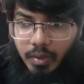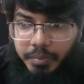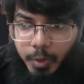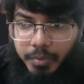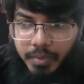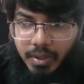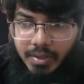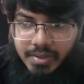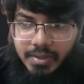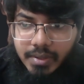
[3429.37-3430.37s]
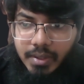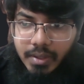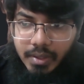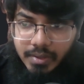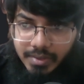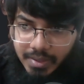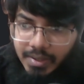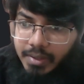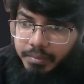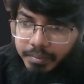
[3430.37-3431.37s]
bookmarks
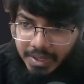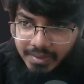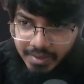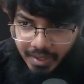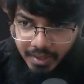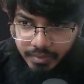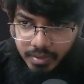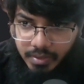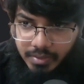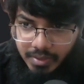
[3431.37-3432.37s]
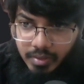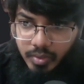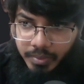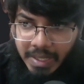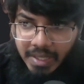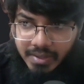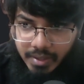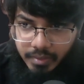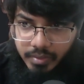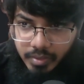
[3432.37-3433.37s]
still be saved, still remain
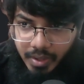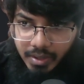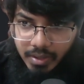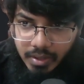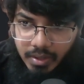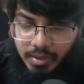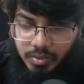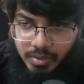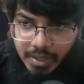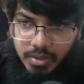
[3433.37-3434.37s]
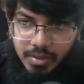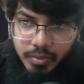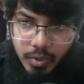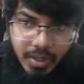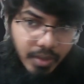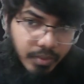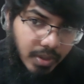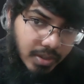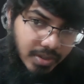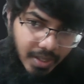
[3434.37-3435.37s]
saved, right? So that's what I want
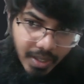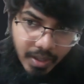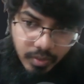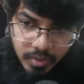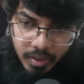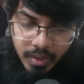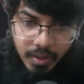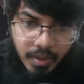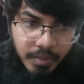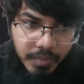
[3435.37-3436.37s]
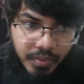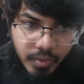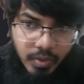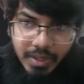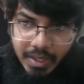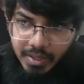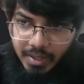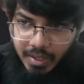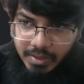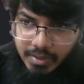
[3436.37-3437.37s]
to check out. Before that,
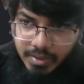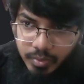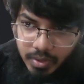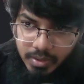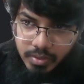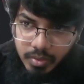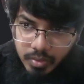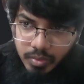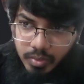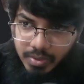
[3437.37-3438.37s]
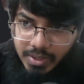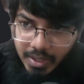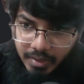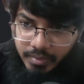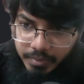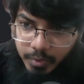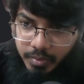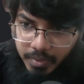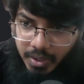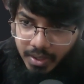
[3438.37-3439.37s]
I just want to save the
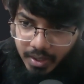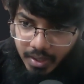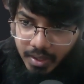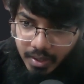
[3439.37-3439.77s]
bookmark,